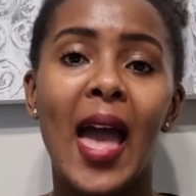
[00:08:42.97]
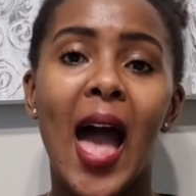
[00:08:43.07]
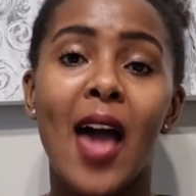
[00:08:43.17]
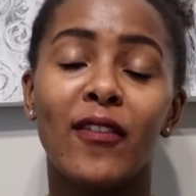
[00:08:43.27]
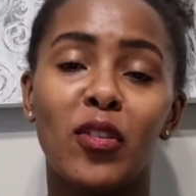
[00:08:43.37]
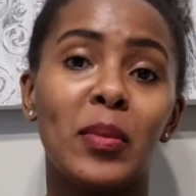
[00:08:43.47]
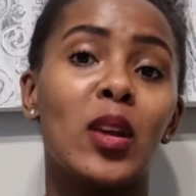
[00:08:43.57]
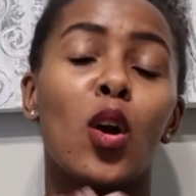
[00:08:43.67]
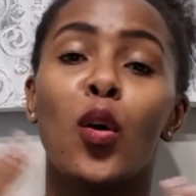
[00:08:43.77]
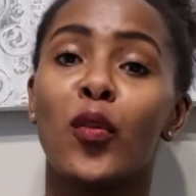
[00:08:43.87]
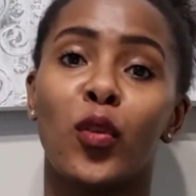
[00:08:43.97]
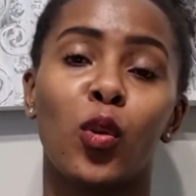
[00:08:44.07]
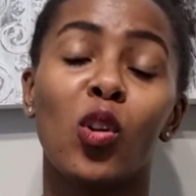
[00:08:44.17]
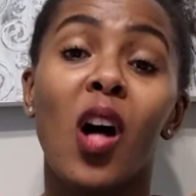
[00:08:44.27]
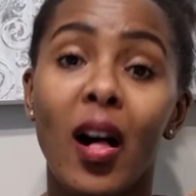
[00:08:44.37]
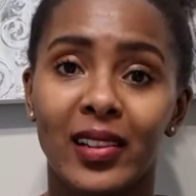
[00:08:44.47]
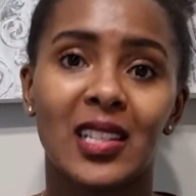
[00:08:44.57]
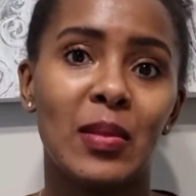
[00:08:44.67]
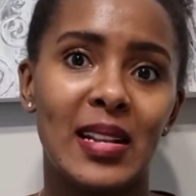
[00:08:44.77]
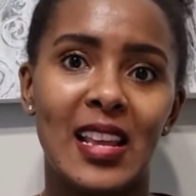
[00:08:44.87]
And for me, overall,
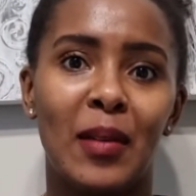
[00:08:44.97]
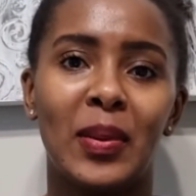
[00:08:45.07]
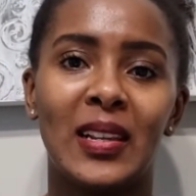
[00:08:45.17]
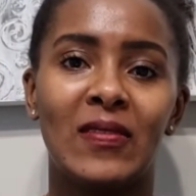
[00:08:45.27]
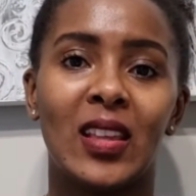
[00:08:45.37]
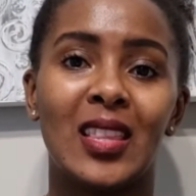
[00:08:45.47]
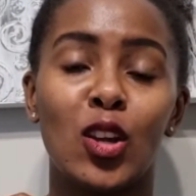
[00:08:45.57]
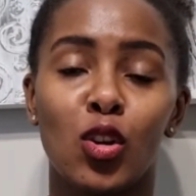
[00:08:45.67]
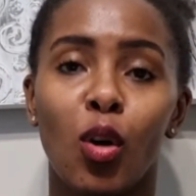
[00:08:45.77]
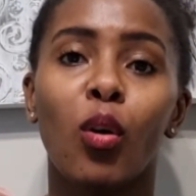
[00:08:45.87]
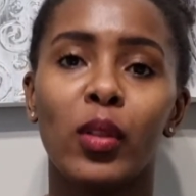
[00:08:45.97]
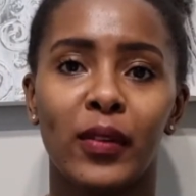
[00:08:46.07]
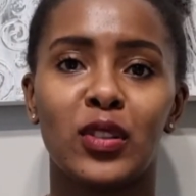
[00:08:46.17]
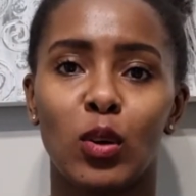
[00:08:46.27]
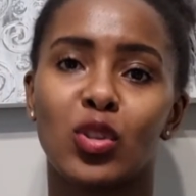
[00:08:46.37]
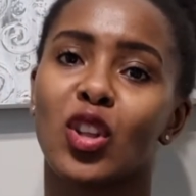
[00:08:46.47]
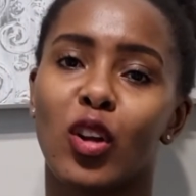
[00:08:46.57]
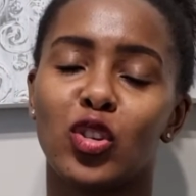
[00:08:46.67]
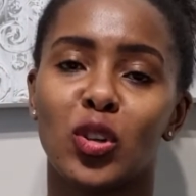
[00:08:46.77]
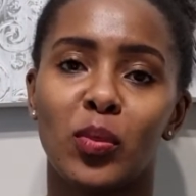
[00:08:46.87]
ultimately, I believe that the goal of social
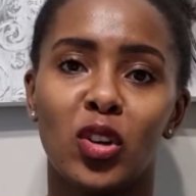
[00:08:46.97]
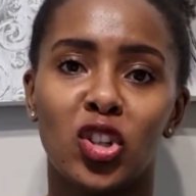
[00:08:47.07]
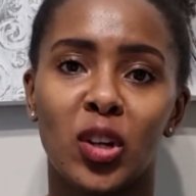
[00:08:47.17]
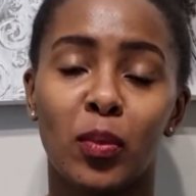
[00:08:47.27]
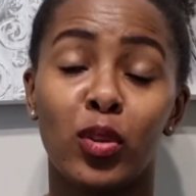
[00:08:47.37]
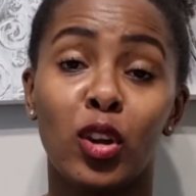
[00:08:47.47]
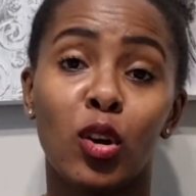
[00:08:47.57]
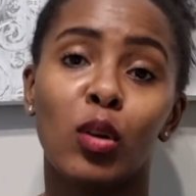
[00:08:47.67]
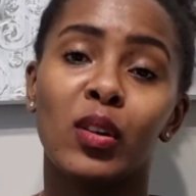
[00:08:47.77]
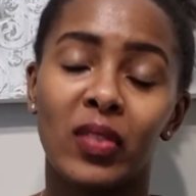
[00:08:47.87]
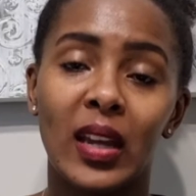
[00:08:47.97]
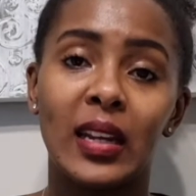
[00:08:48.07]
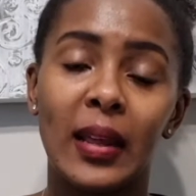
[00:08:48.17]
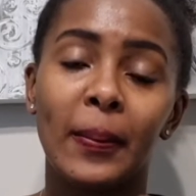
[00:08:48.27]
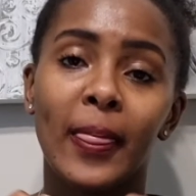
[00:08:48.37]
entrepreneurship, or the goal of any